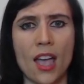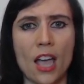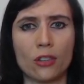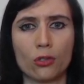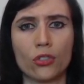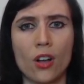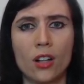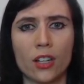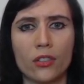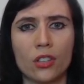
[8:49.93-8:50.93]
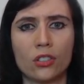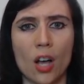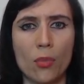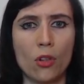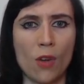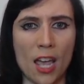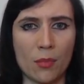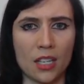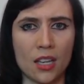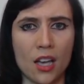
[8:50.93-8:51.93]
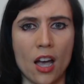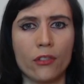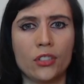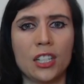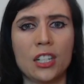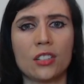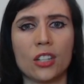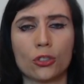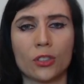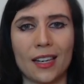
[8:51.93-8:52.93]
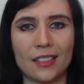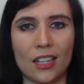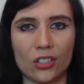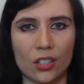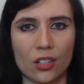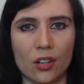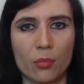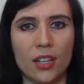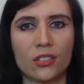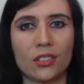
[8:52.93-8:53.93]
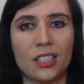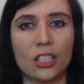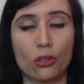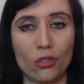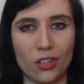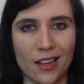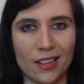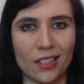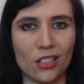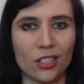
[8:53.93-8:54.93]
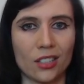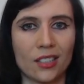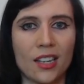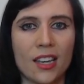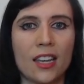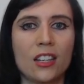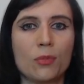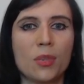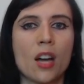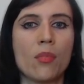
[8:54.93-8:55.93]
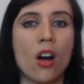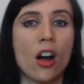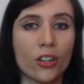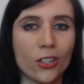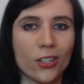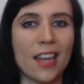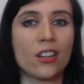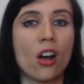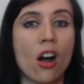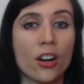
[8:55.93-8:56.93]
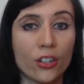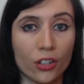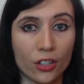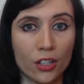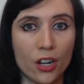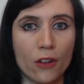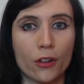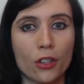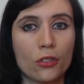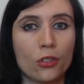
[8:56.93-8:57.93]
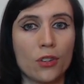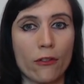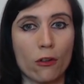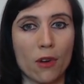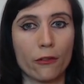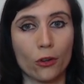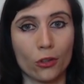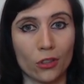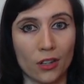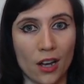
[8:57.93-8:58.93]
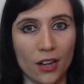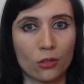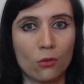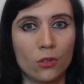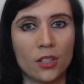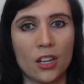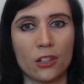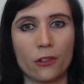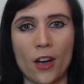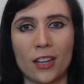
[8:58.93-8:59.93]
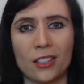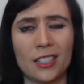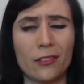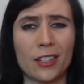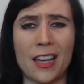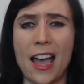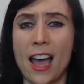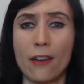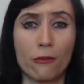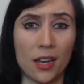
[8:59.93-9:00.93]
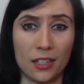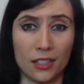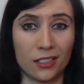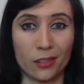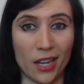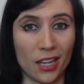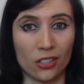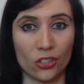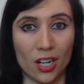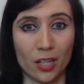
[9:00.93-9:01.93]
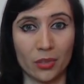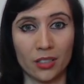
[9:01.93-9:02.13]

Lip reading: As a result of this double whammy of deindustrialization plus deunionization, it has become harder and harder for those who never went further than high school to find an even halfway decent paying job.